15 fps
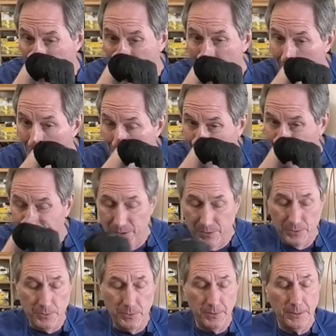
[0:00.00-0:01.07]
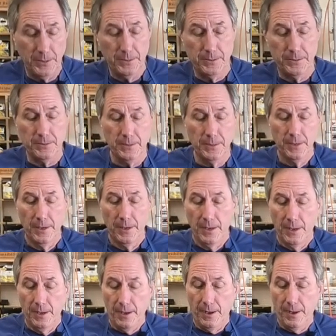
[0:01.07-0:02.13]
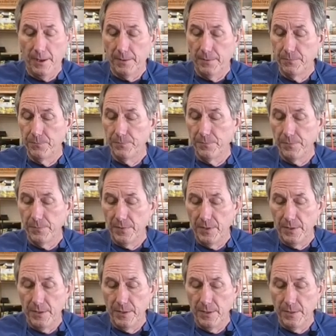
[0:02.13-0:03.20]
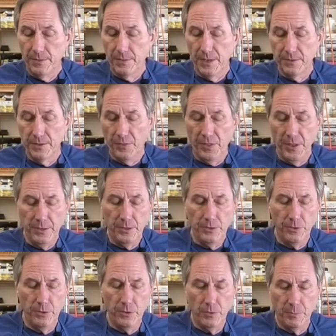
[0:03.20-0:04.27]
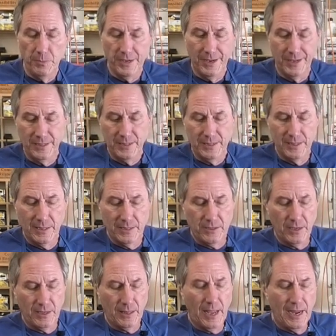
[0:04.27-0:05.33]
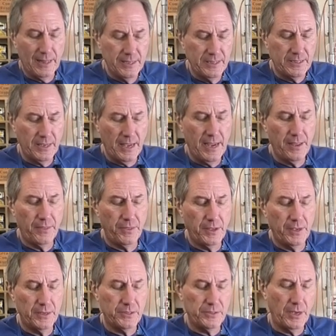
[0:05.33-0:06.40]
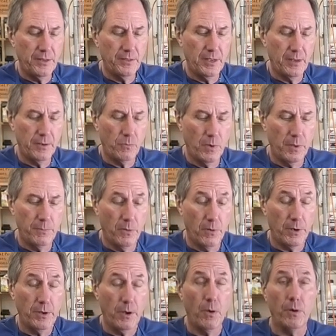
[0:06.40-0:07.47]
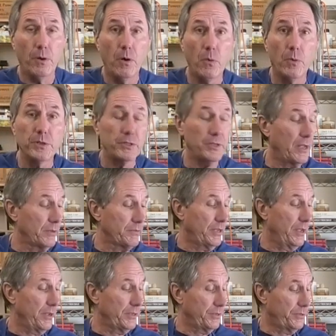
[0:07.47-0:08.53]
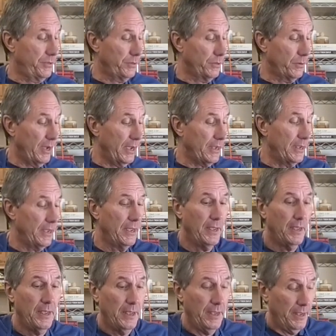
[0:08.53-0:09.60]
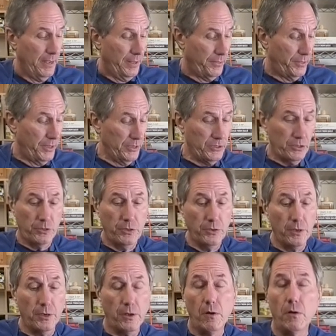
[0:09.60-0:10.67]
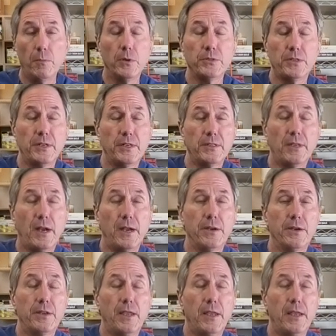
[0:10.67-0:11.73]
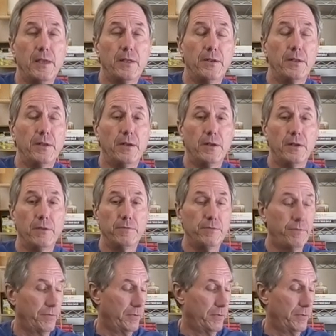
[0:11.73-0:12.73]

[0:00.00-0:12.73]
oh, my nose really itches, um, then the thing to do would be to, to lightly sand this and then one more coat. Oh, which I'll tell you too, I, this took almost an entire can of